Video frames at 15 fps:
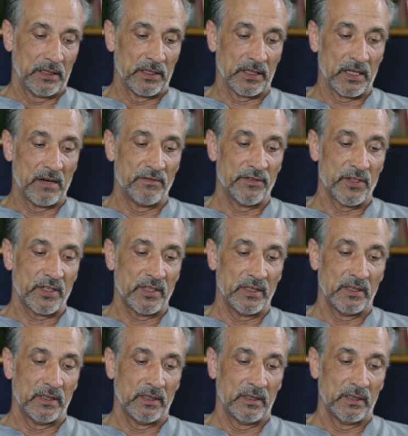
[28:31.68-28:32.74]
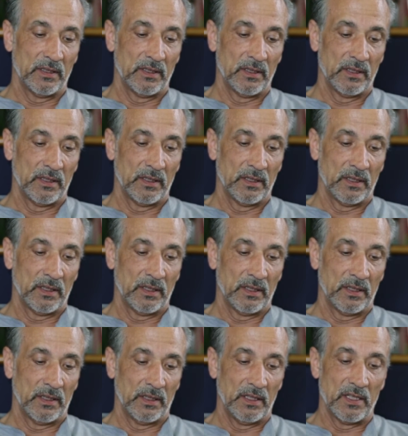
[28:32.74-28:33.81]
The comfort
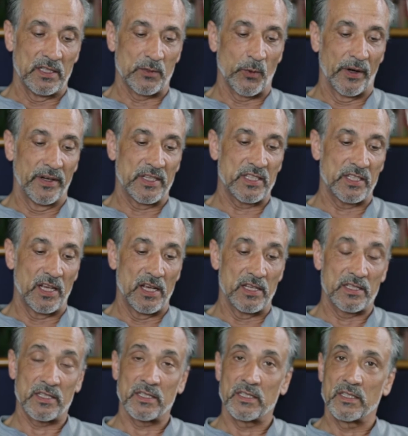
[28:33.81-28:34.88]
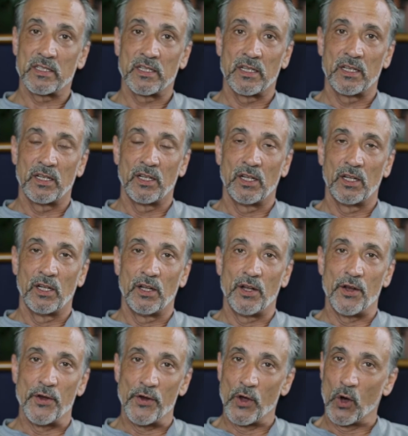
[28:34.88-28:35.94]
is where it says,
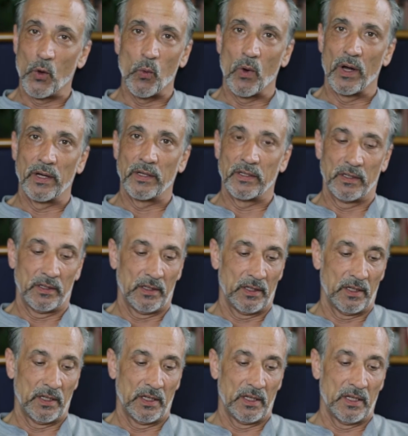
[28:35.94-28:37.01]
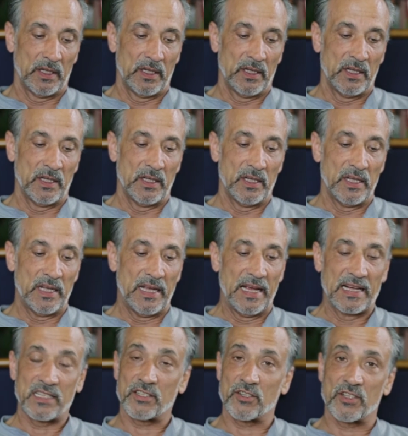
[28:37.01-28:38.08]
no one
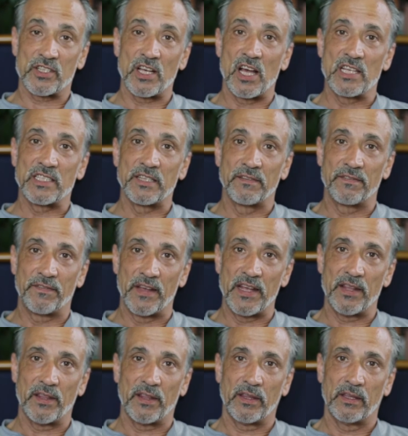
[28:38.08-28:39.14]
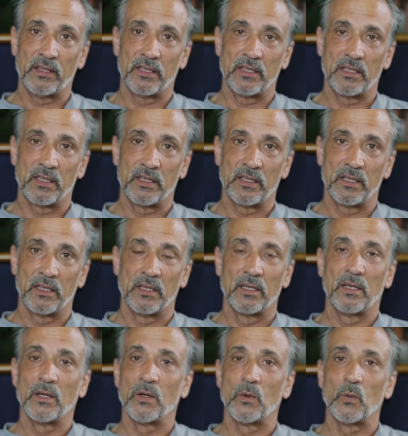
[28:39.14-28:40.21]
exercising faith
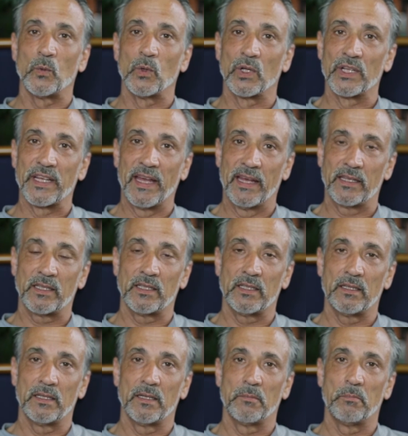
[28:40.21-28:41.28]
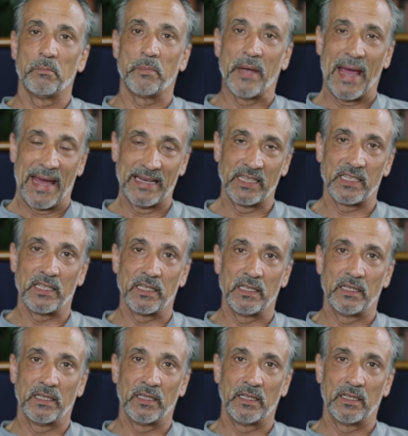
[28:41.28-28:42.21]
will get panicky.